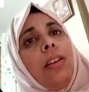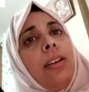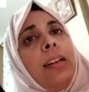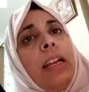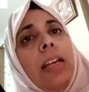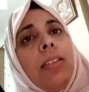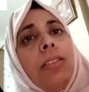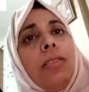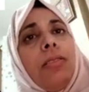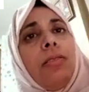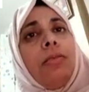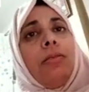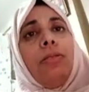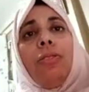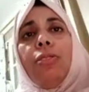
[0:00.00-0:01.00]
class
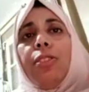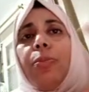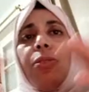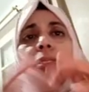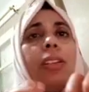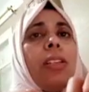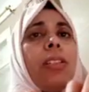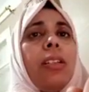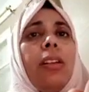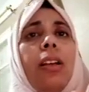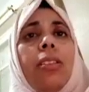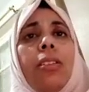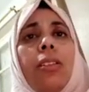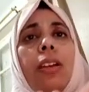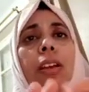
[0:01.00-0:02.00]
or small size
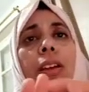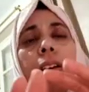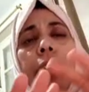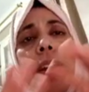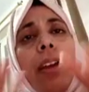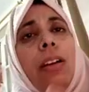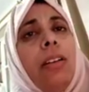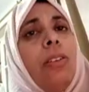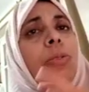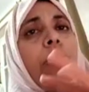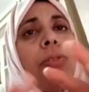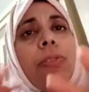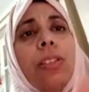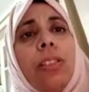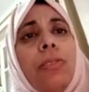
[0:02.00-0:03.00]
class, here all of these